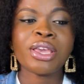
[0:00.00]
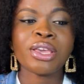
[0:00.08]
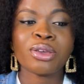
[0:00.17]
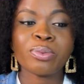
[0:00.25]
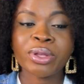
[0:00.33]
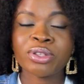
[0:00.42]

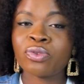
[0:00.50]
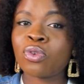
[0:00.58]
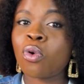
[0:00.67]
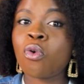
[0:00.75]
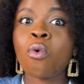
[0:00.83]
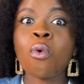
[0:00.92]
incubator
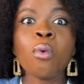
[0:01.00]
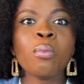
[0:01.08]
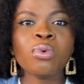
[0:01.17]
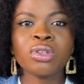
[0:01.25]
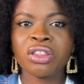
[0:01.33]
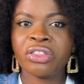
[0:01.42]
for
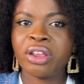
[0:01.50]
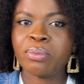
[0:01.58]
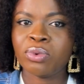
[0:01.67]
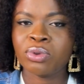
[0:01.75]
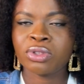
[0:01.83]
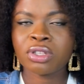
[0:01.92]
almost 3
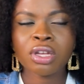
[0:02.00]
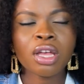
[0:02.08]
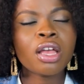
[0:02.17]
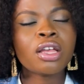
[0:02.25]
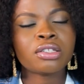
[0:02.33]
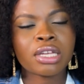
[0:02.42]
months.
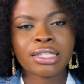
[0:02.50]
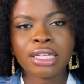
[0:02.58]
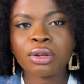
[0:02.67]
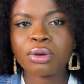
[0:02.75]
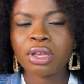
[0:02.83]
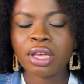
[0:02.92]
So I said,
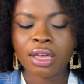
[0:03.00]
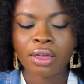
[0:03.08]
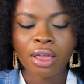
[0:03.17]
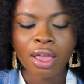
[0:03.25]
okay.